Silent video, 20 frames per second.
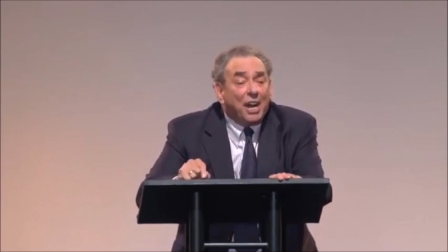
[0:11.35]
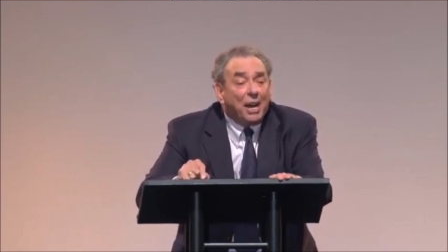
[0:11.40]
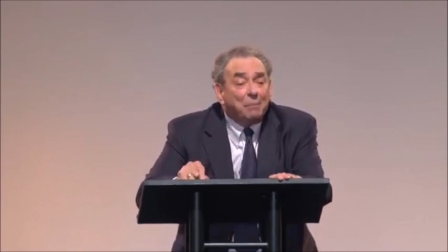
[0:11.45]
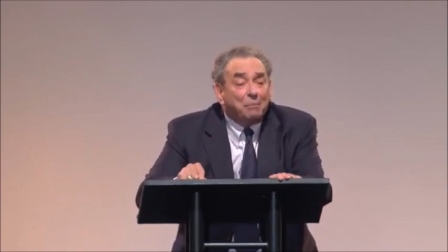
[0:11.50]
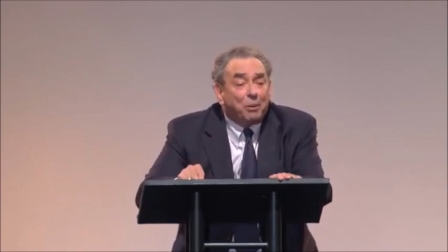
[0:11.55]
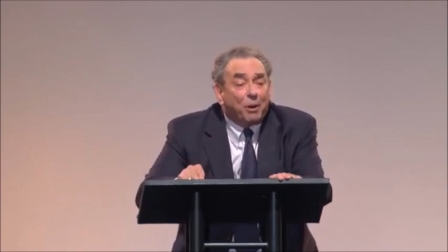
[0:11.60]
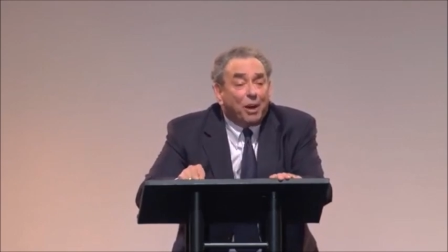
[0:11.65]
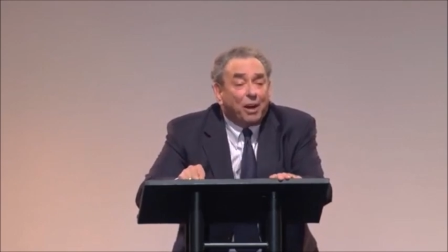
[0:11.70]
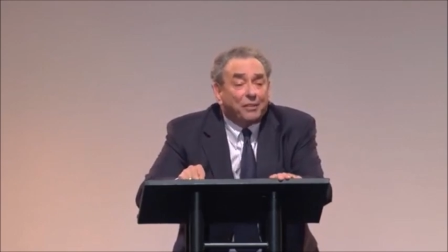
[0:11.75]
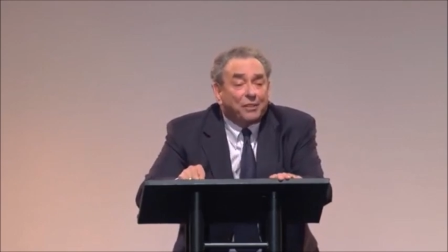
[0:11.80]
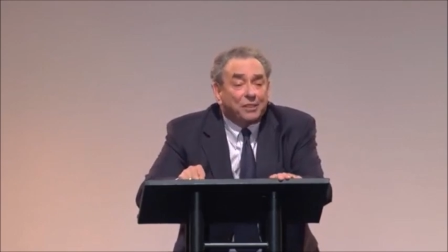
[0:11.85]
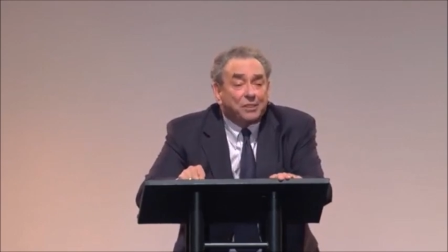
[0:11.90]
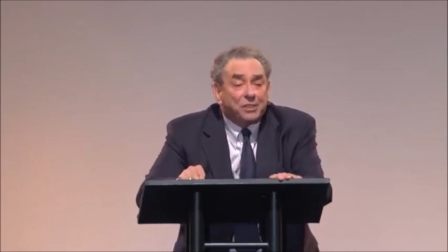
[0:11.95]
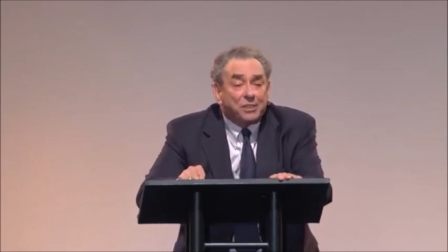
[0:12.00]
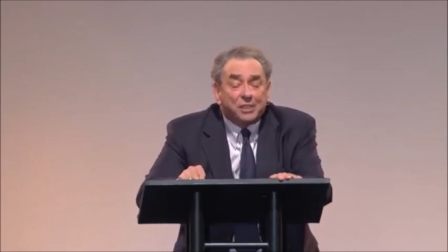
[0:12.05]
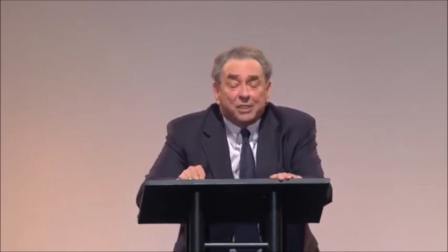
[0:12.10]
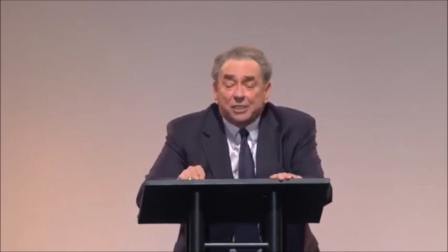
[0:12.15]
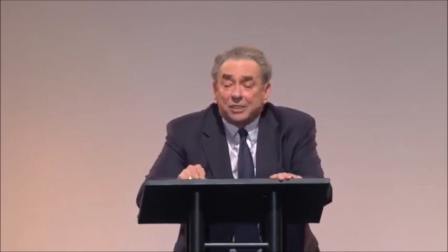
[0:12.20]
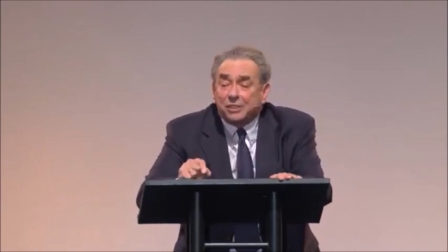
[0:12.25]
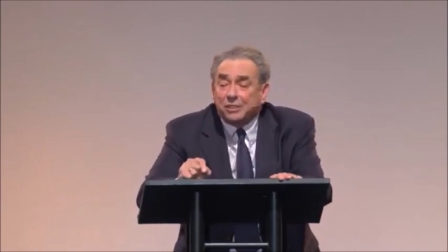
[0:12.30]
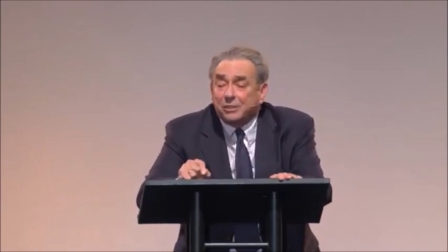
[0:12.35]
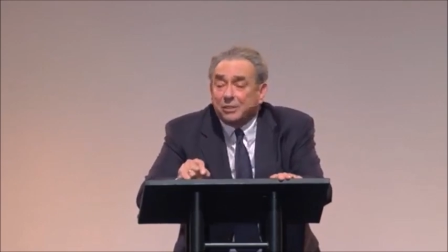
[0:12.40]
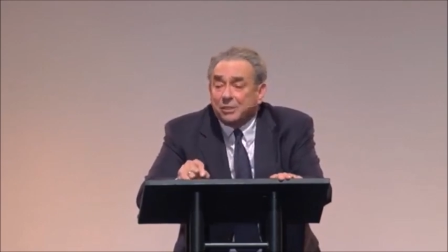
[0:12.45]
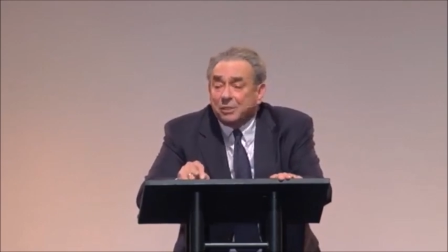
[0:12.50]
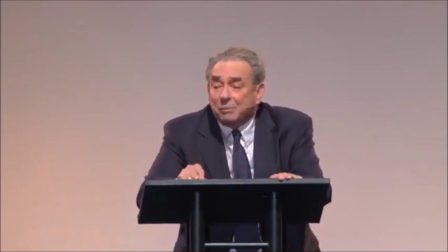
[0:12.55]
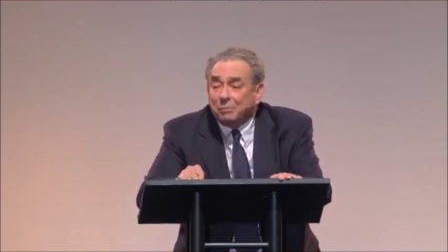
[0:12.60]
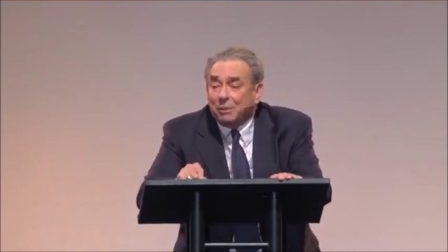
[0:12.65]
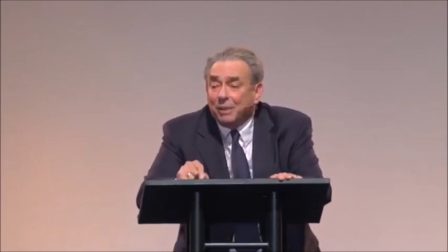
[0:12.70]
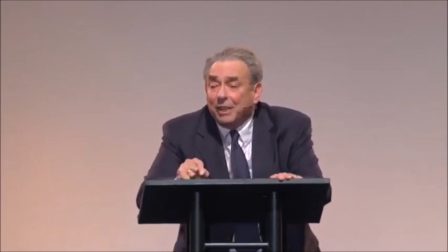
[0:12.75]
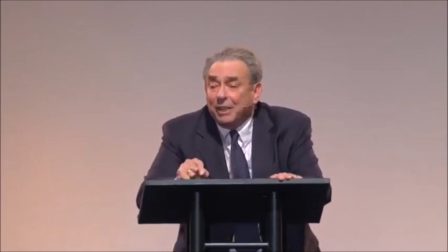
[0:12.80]
hypothesis to
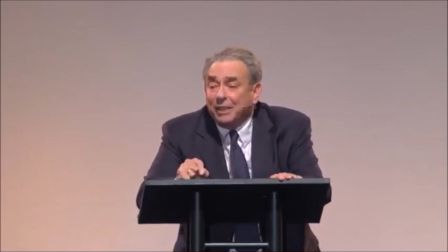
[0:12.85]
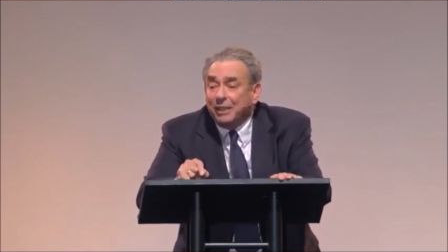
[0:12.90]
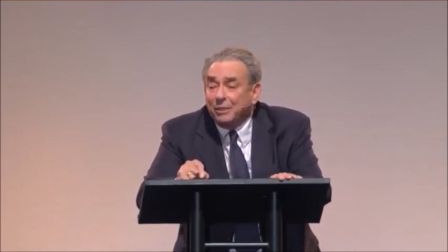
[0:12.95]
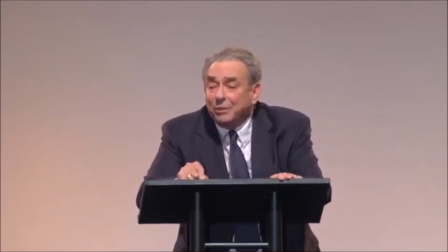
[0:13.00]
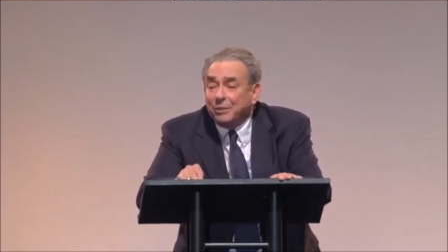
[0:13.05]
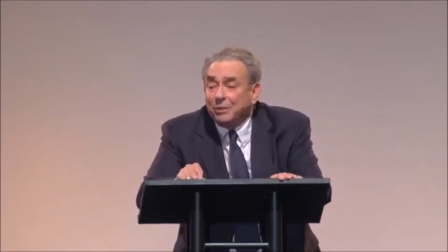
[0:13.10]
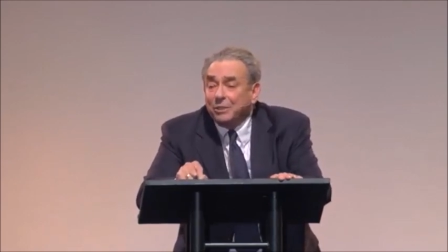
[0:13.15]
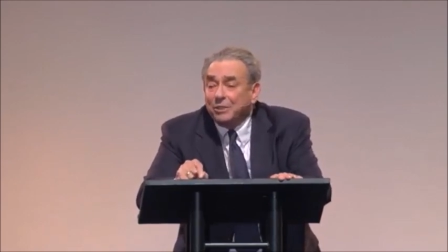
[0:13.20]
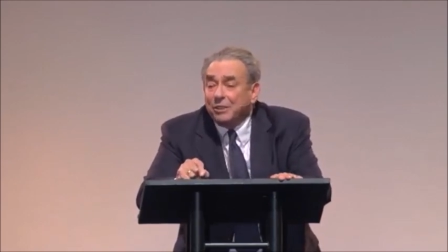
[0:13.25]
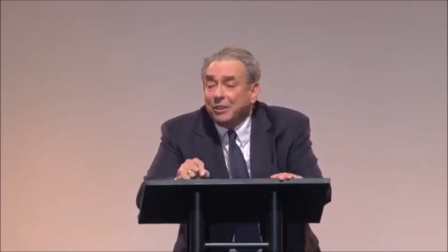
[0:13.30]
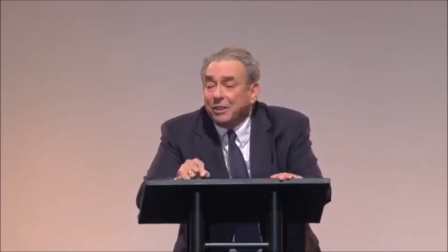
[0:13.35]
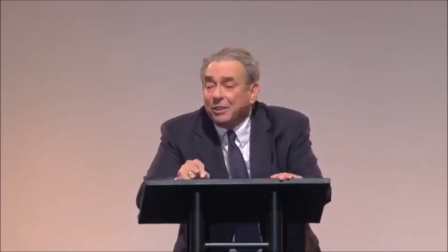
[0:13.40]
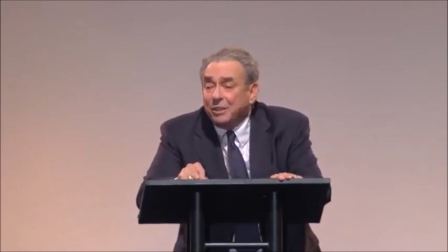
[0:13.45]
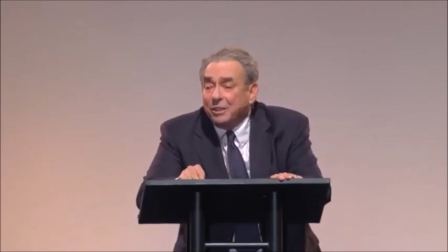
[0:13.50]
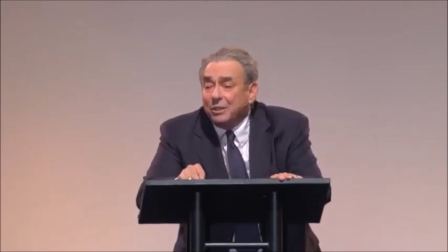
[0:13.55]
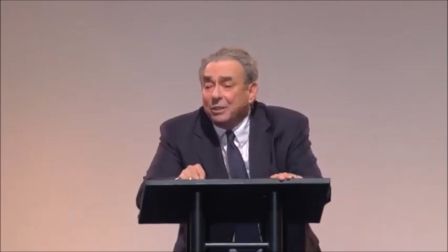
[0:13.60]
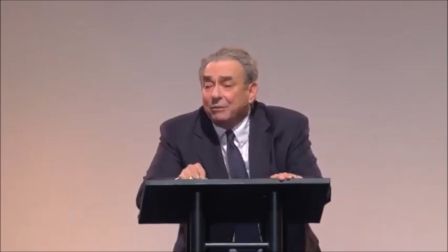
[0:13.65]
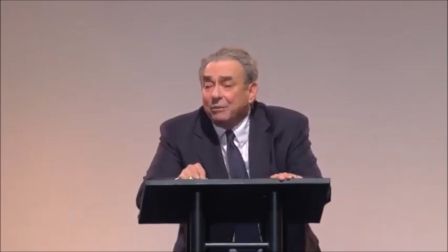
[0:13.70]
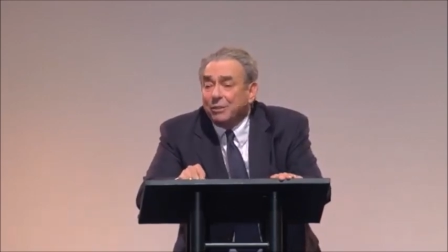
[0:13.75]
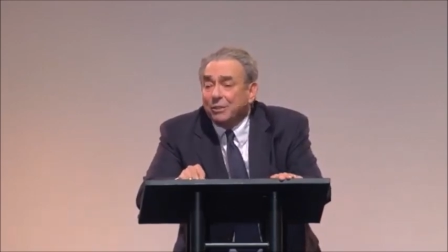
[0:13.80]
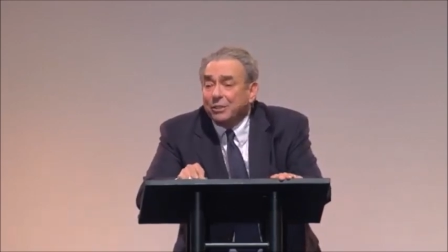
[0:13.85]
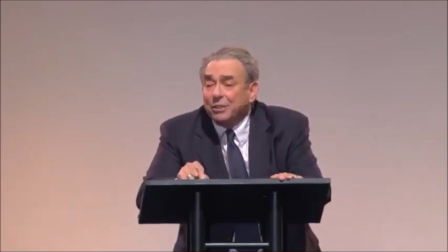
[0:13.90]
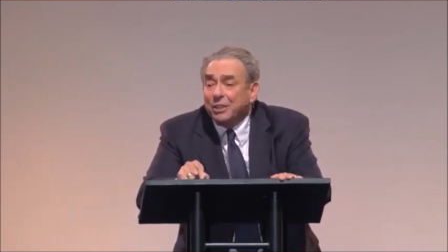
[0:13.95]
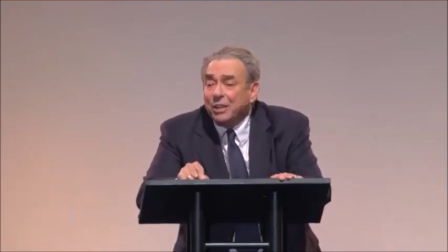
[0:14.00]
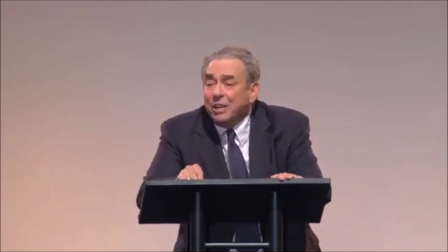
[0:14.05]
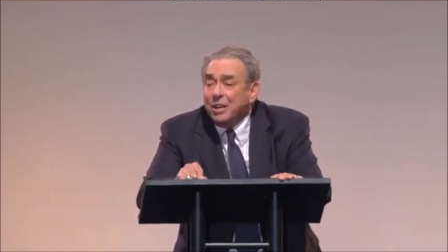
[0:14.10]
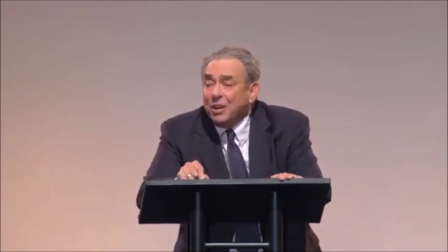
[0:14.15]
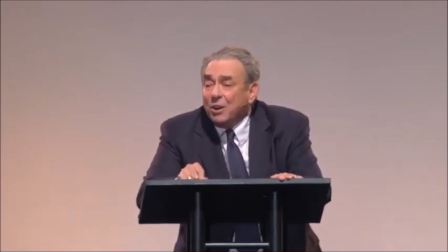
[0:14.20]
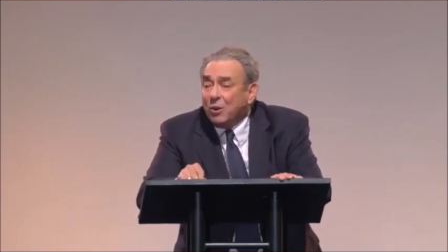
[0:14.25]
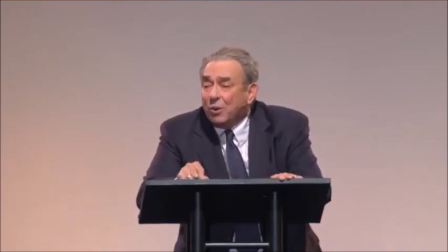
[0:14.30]
explain the origin of the universe